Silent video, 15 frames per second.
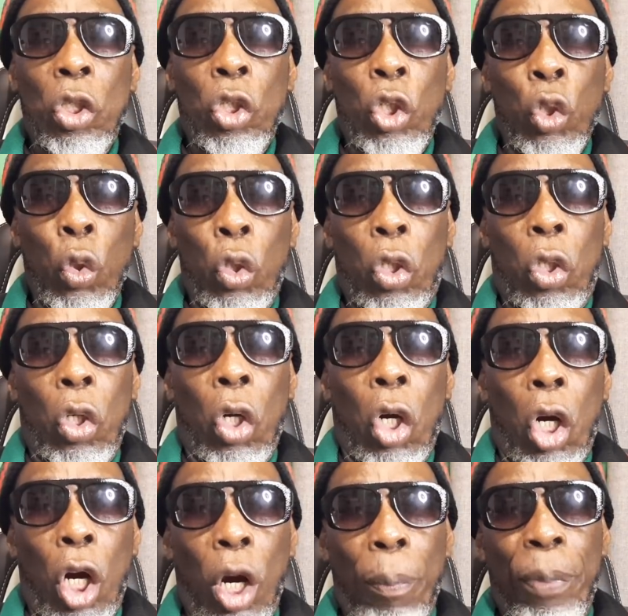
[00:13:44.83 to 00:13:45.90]
look
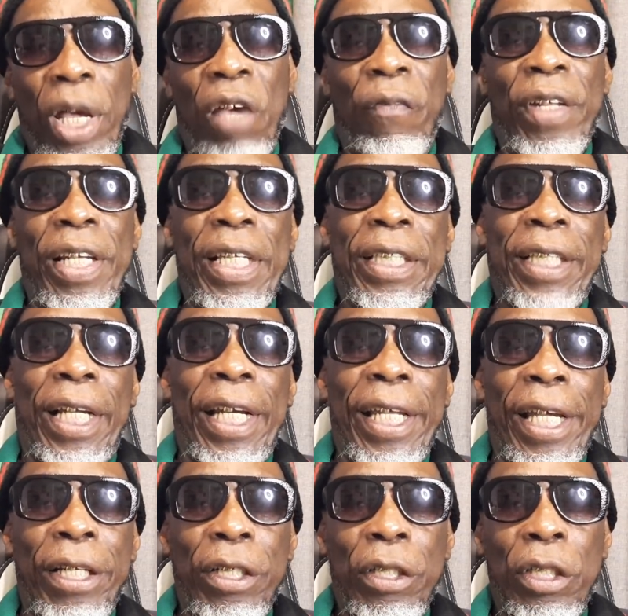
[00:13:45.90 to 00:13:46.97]
up Ebenezer
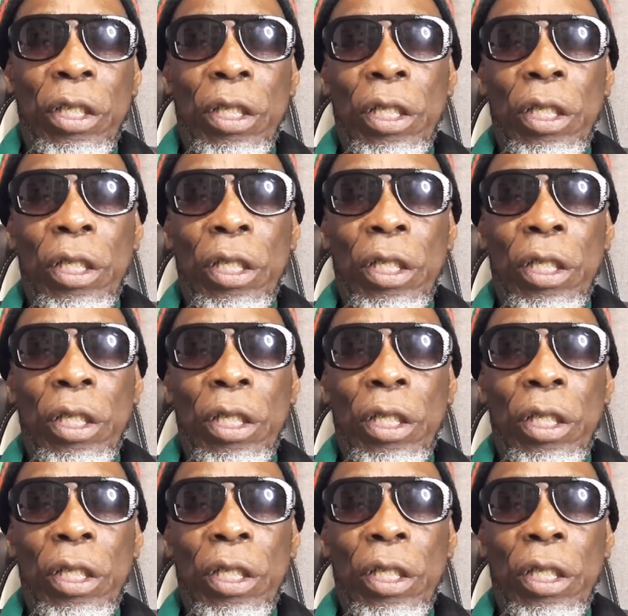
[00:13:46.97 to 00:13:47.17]
Lane.